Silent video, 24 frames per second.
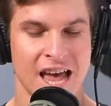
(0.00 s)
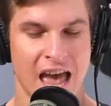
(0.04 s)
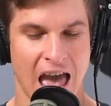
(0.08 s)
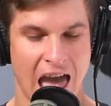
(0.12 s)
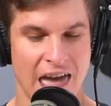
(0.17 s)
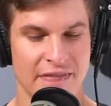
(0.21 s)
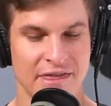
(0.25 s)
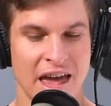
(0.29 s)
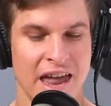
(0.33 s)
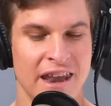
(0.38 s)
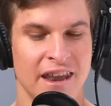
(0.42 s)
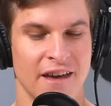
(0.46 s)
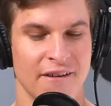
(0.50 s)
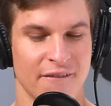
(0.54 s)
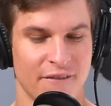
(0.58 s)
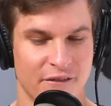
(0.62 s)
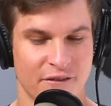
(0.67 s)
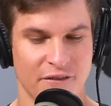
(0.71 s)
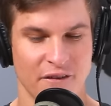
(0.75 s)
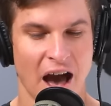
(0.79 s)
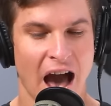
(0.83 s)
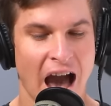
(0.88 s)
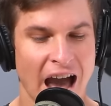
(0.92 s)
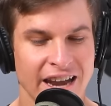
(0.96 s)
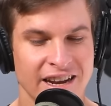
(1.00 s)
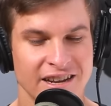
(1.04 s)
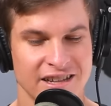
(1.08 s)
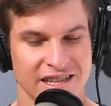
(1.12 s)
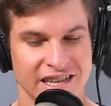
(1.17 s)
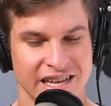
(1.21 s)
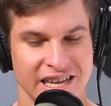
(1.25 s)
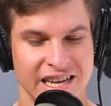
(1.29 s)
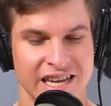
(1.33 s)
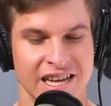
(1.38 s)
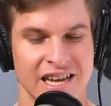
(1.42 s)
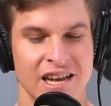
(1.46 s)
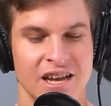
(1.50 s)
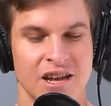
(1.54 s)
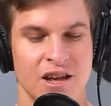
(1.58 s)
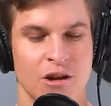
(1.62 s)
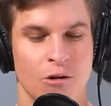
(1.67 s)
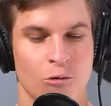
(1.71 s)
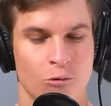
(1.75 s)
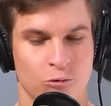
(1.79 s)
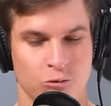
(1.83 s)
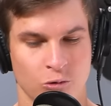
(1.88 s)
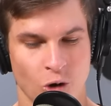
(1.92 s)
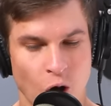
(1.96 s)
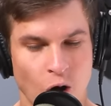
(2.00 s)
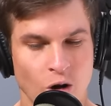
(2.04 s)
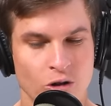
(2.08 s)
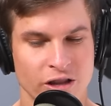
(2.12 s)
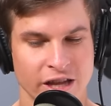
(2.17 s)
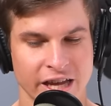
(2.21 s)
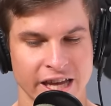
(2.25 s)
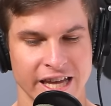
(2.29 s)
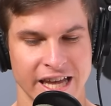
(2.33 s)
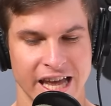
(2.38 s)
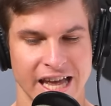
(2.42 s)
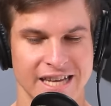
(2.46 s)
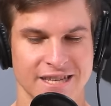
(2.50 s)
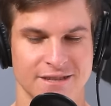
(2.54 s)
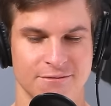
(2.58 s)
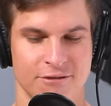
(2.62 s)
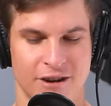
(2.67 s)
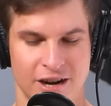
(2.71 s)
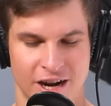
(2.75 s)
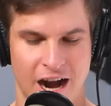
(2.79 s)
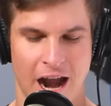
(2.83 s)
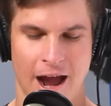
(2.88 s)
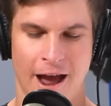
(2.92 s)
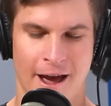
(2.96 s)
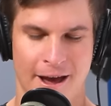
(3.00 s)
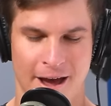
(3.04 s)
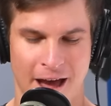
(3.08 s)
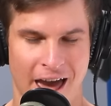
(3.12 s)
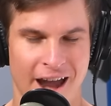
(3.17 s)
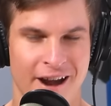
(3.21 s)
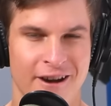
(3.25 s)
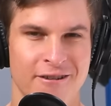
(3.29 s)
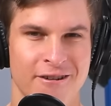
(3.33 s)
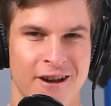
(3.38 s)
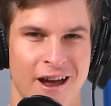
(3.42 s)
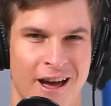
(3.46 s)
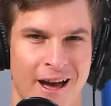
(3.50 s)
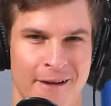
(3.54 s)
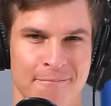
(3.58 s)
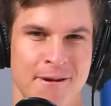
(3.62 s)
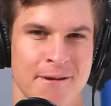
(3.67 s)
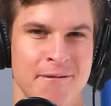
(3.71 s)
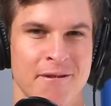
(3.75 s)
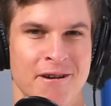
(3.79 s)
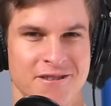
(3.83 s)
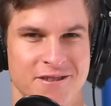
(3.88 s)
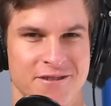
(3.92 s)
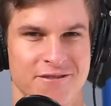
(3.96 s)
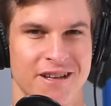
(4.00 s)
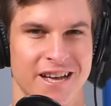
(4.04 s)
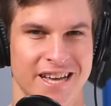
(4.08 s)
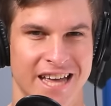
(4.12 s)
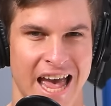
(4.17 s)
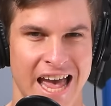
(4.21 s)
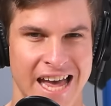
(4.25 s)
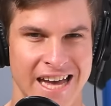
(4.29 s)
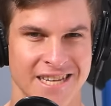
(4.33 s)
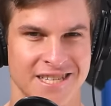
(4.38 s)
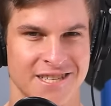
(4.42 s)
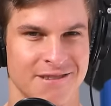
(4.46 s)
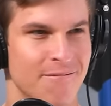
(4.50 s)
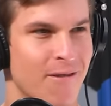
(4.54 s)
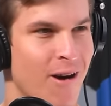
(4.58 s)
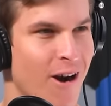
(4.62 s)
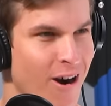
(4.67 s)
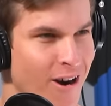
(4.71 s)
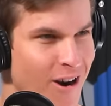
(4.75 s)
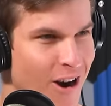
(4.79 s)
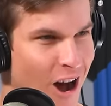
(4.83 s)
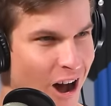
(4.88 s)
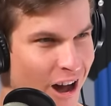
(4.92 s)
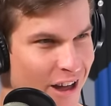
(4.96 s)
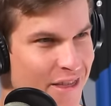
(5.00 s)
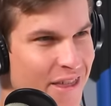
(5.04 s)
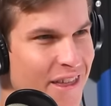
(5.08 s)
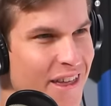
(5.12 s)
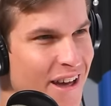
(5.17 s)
and then finally rolling is where I, I don't maybe I'll do like ASMR on